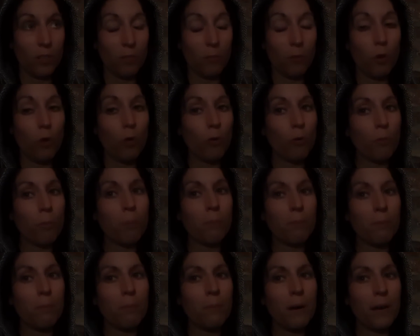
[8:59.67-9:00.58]
or
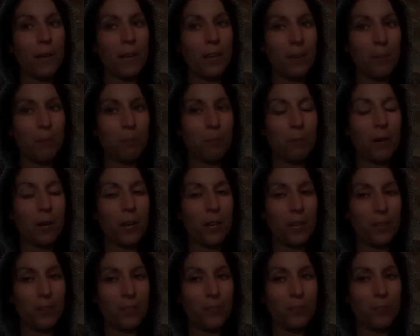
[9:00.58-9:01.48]
my
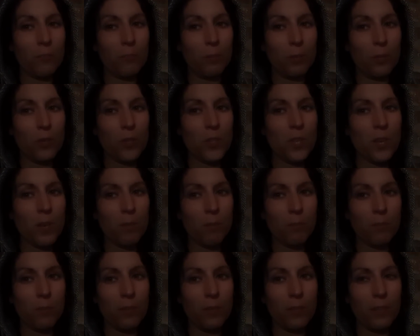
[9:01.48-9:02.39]
mind, because
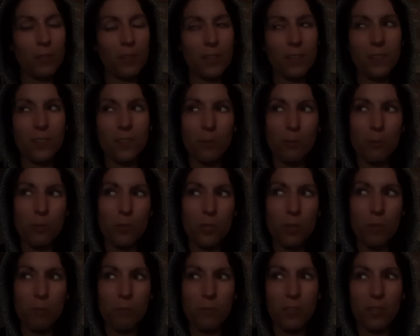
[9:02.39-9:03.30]
there is
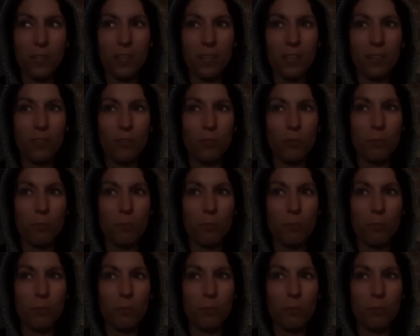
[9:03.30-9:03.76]
something into